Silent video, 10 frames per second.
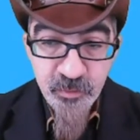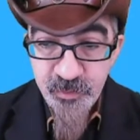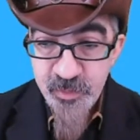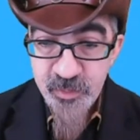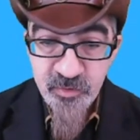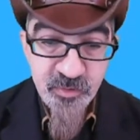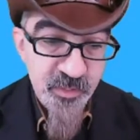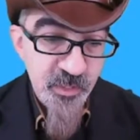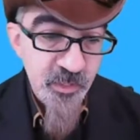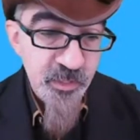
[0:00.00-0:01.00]

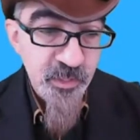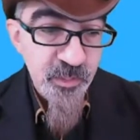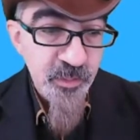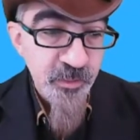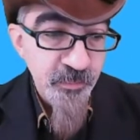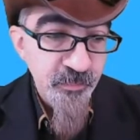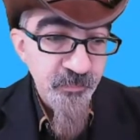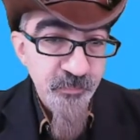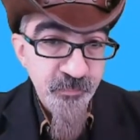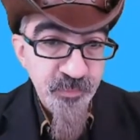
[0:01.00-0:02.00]
this
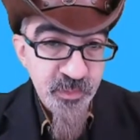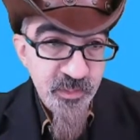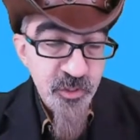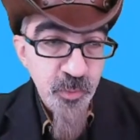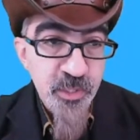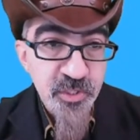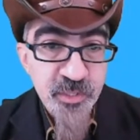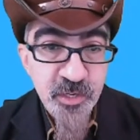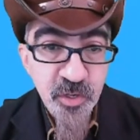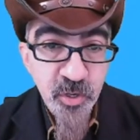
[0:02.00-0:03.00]
situation
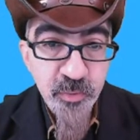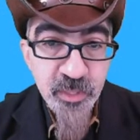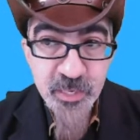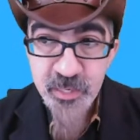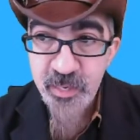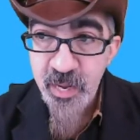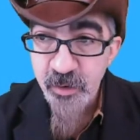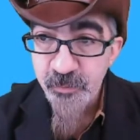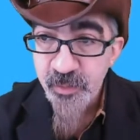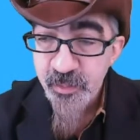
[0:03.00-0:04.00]
that you're currently in
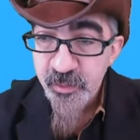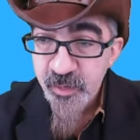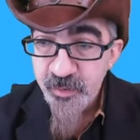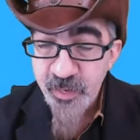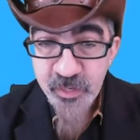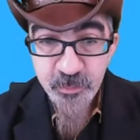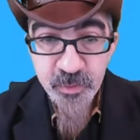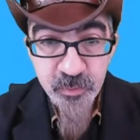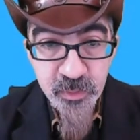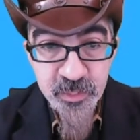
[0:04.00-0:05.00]
now, and that can
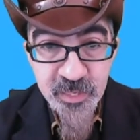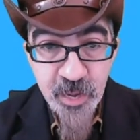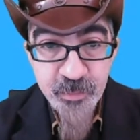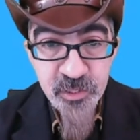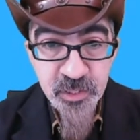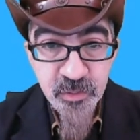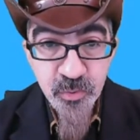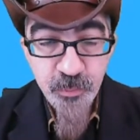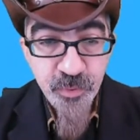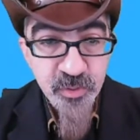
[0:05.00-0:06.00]
be really damaging
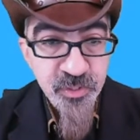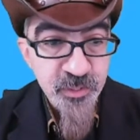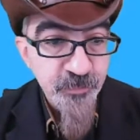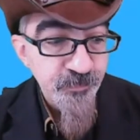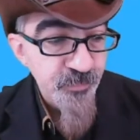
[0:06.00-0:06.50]
to a person.